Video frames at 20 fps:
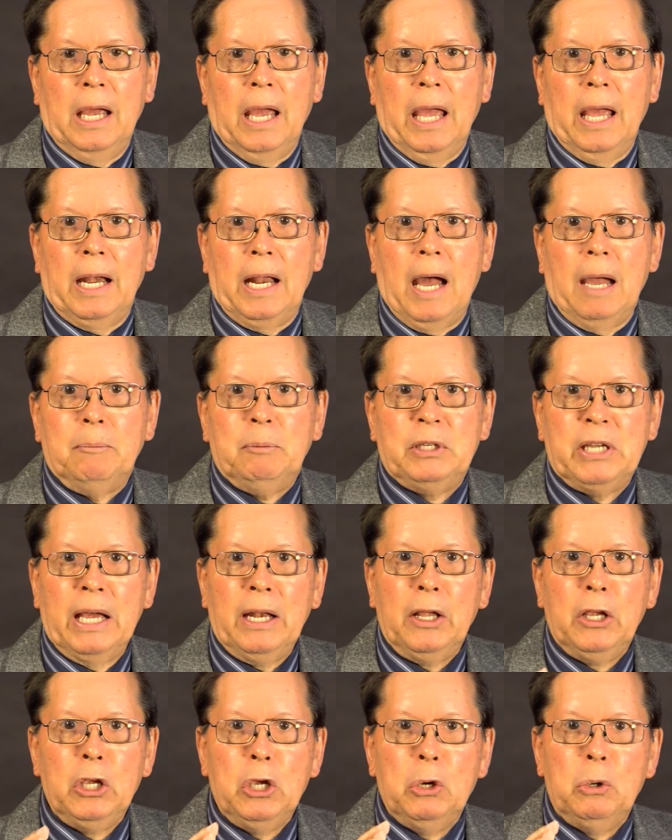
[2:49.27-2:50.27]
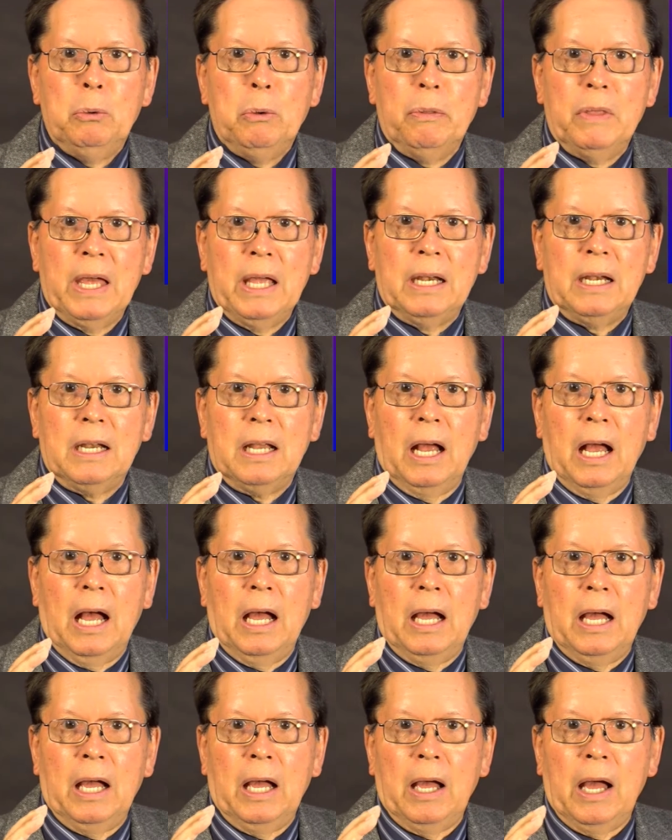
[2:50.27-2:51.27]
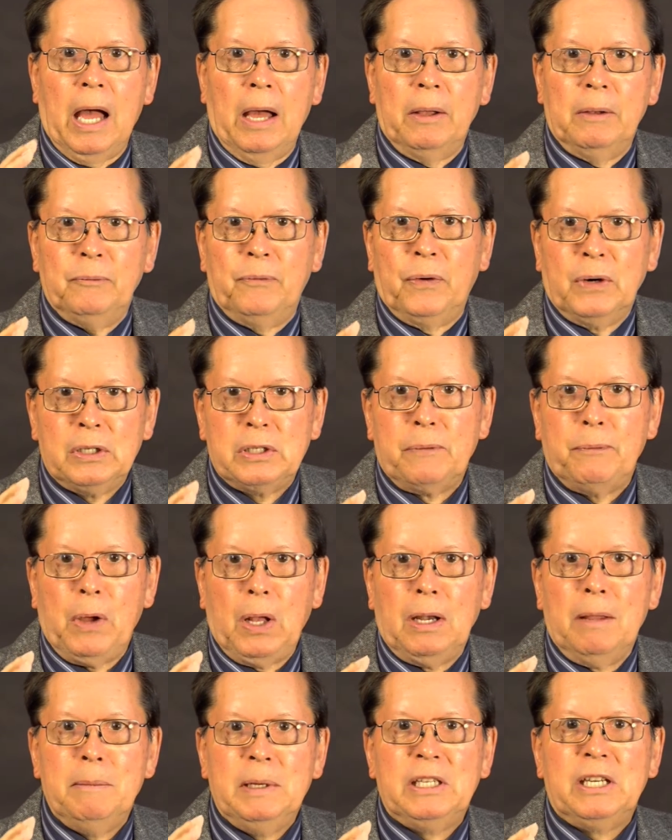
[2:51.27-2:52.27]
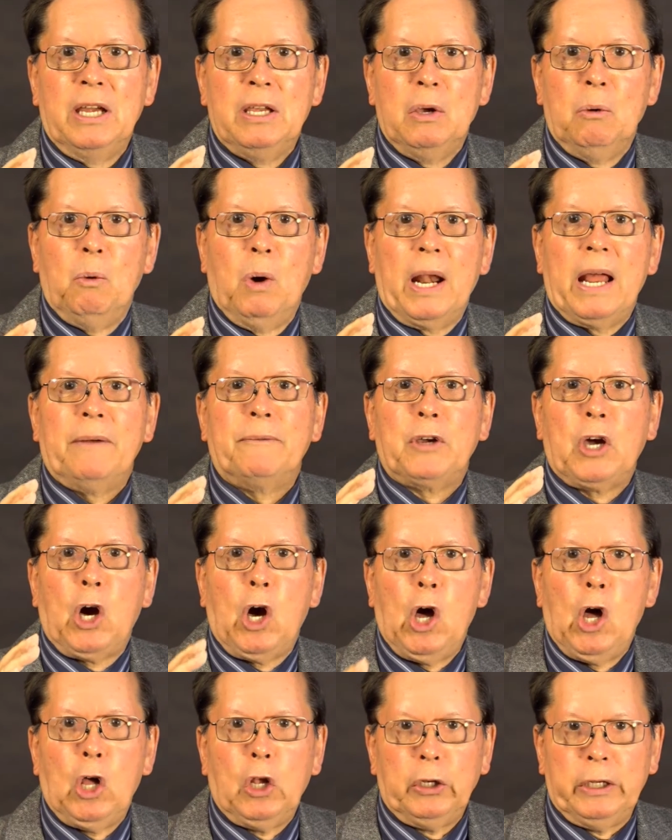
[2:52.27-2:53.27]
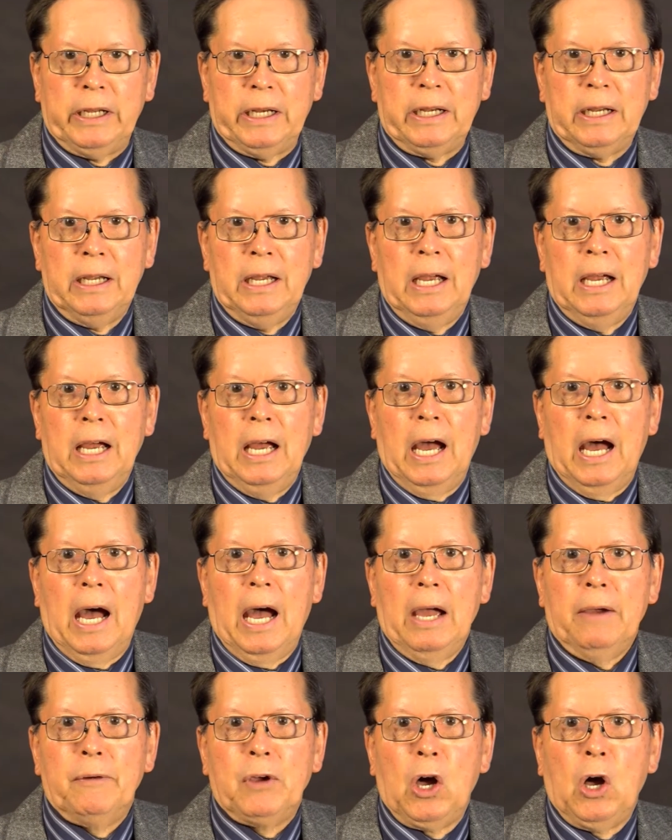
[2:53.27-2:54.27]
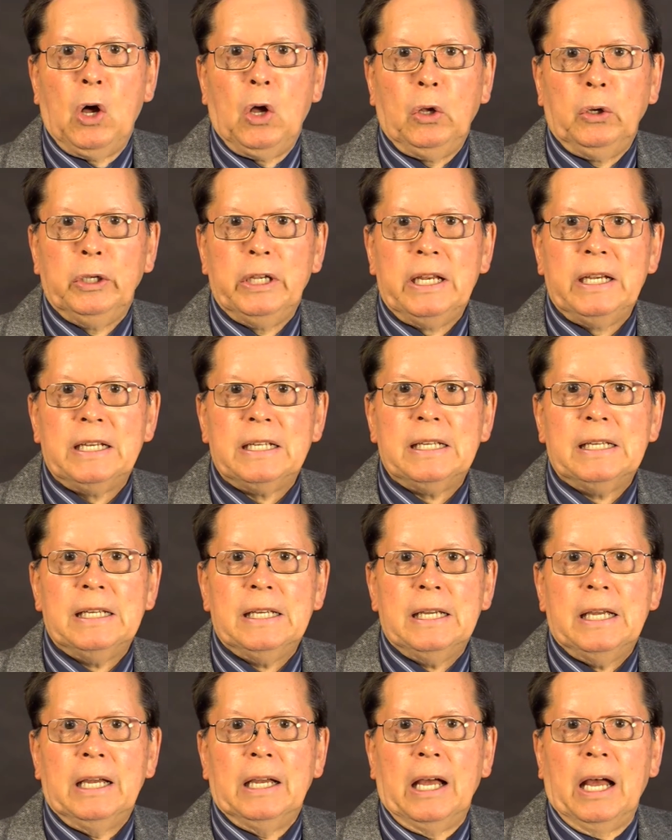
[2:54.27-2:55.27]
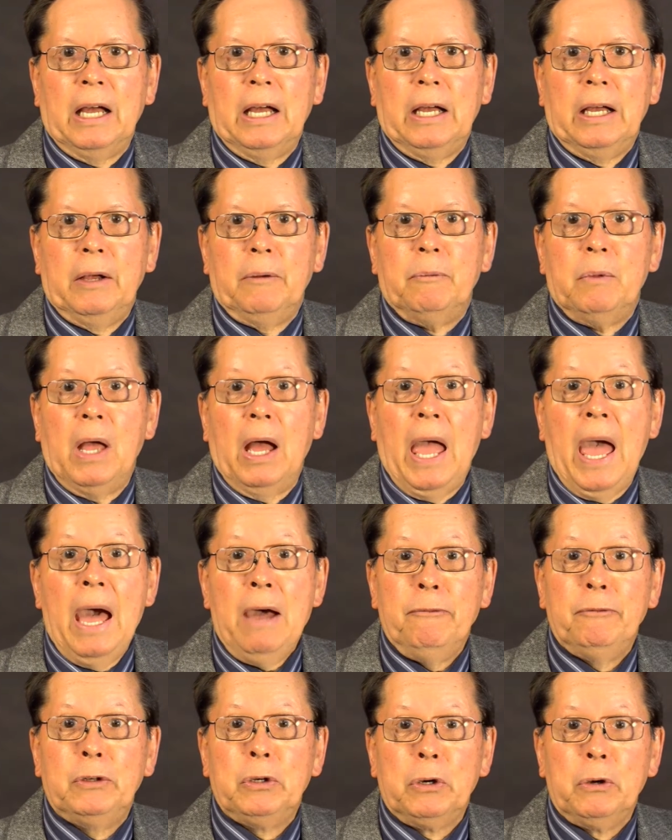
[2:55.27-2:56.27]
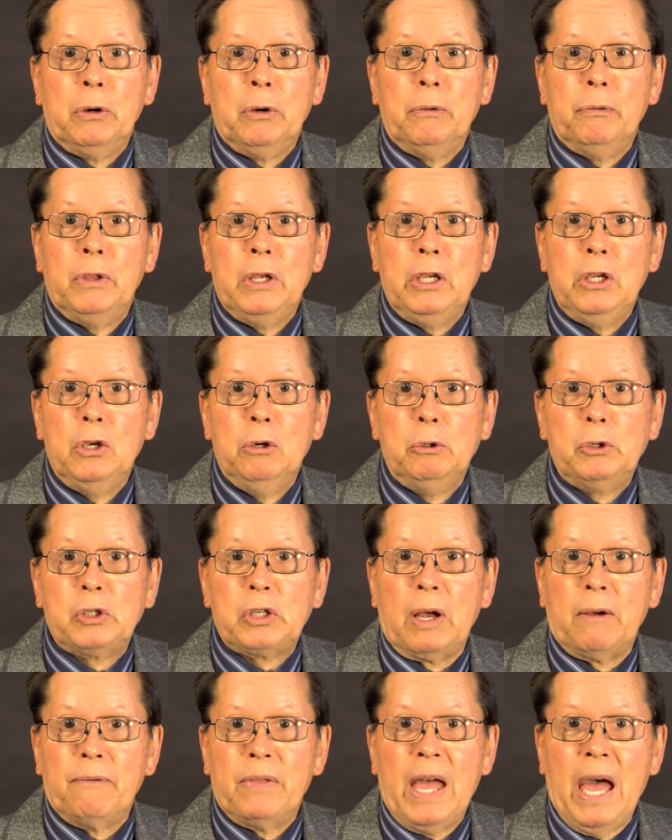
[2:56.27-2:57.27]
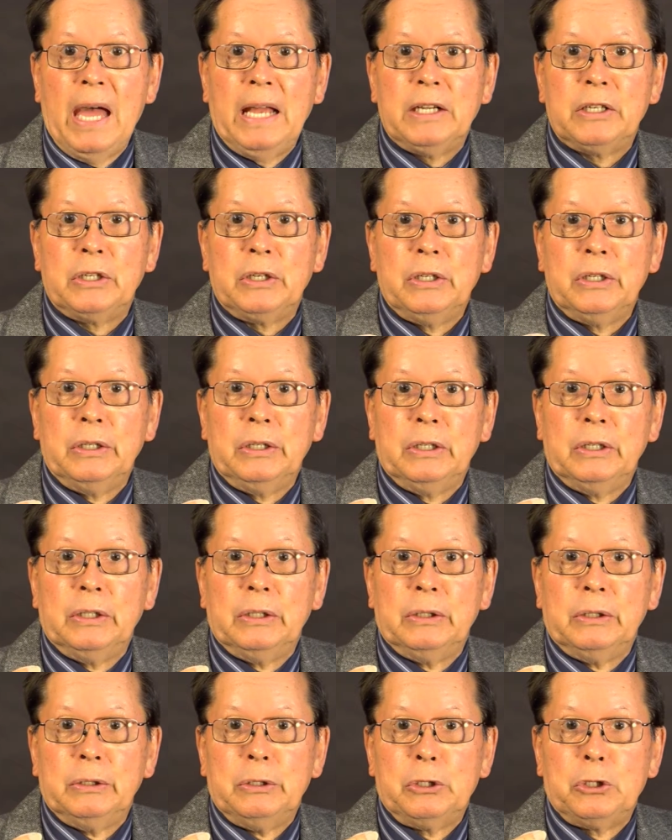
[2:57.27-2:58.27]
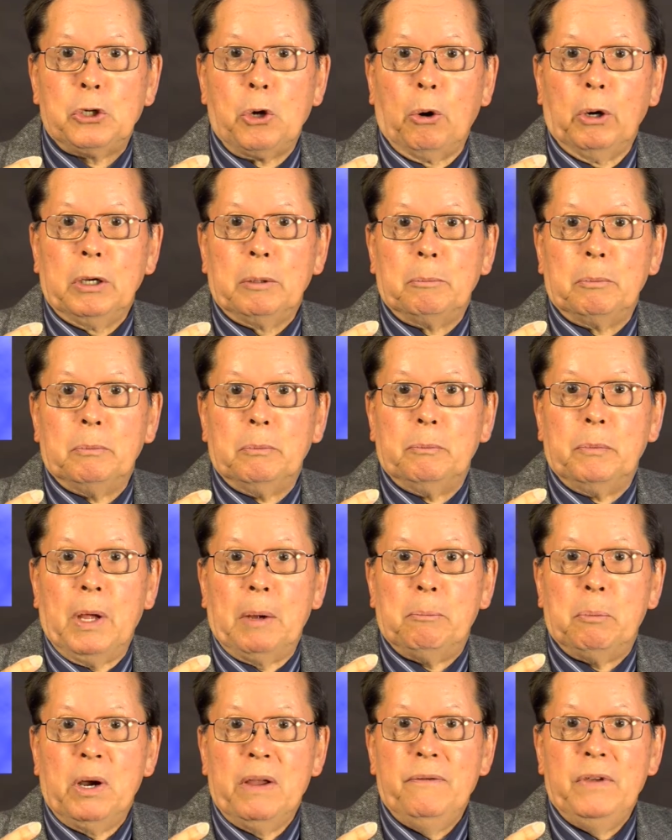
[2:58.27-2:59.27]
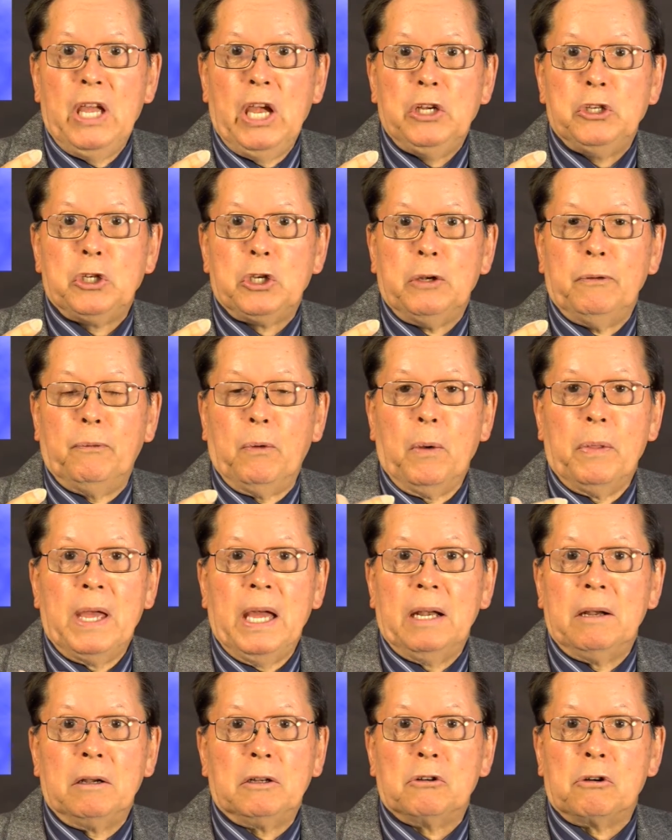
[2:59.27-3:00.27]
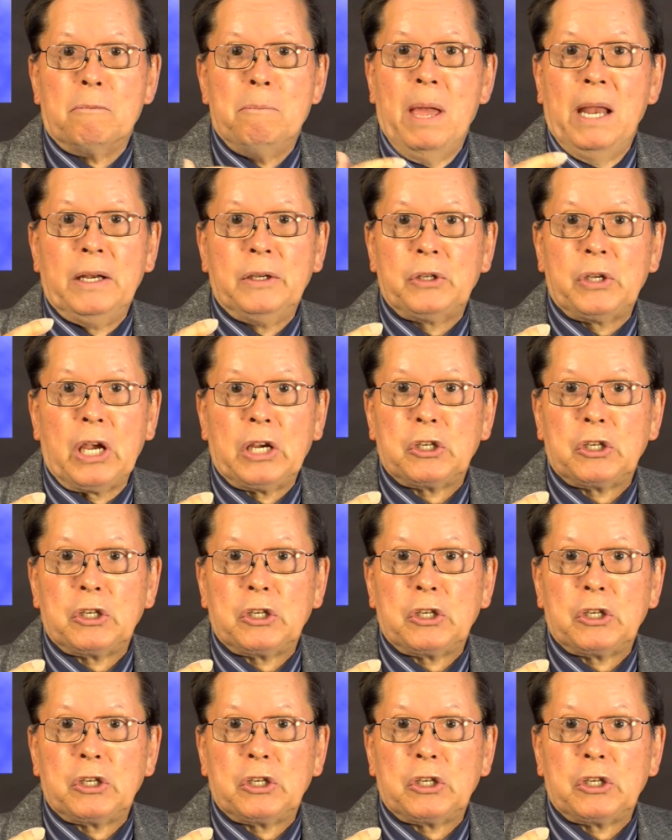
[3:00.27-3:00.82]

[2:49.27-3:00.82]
And I'm telling you that, first of all, let me tell you what I've called it. I've called it, after the use of that short abbreviation for that tremendous